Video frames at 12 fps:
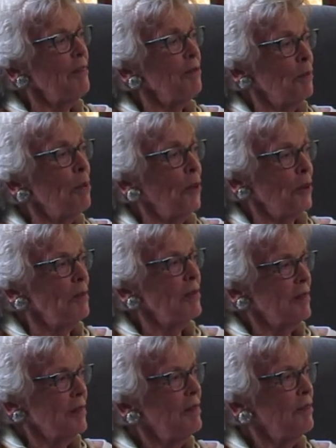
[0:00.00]
important
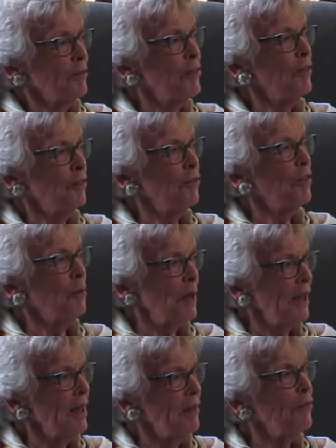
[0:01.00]
for
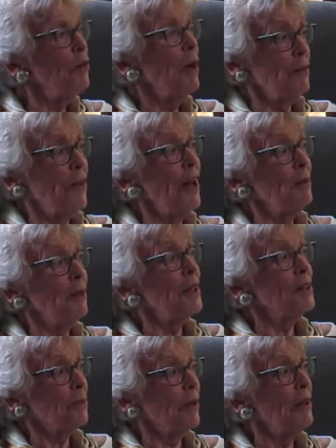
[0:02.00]
me and for my family
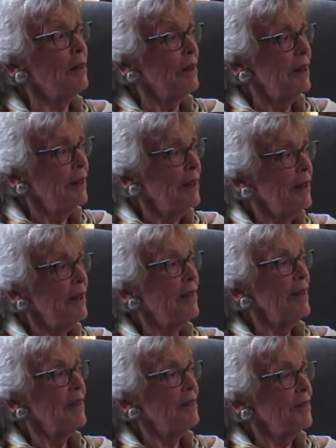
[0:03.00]
as well.
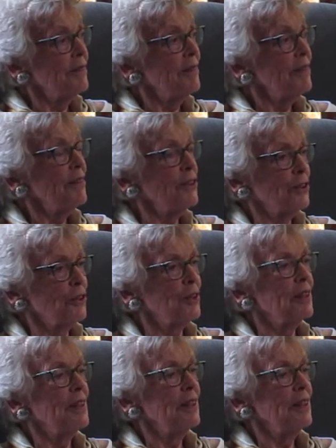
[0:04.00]
Yeah, for sure.